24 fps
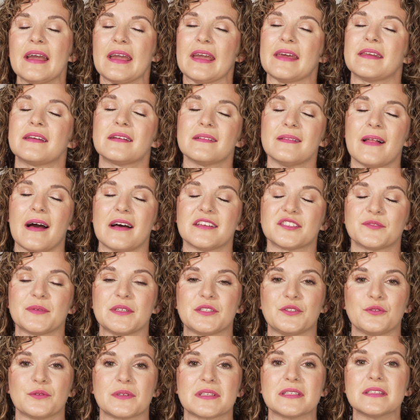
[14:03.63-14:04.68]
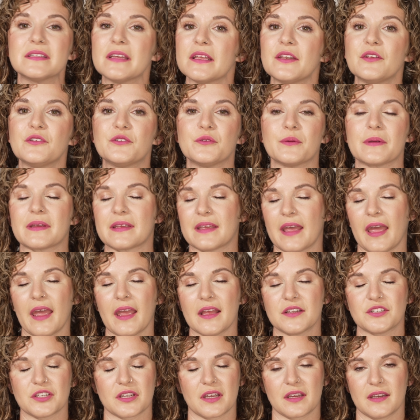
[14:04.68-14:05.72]
and it allows me to continue to
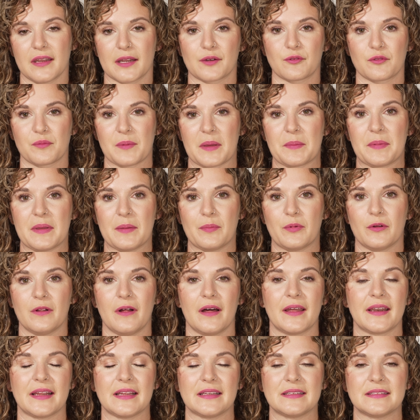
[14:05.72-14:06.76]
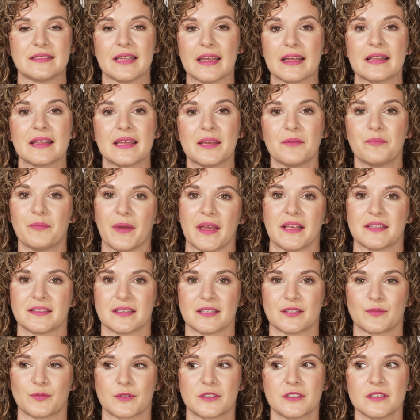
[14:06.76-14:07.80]
engage and connect with my people on a daily
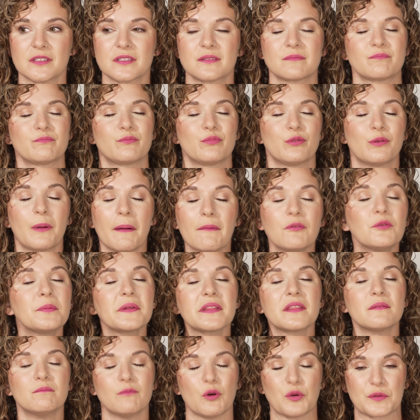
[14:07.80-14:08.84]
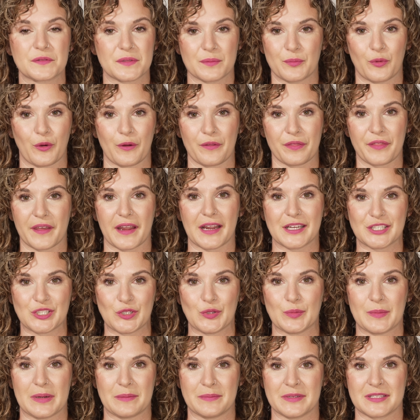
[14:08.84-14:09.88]
basis, which is probably the most important thing I
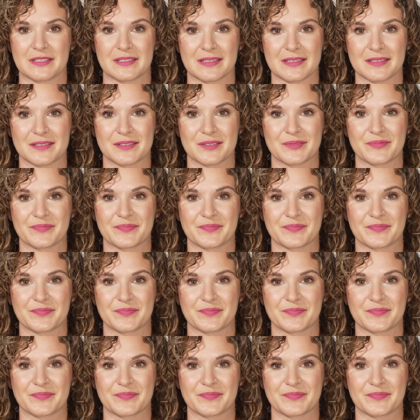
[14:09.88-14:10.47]
do in my business.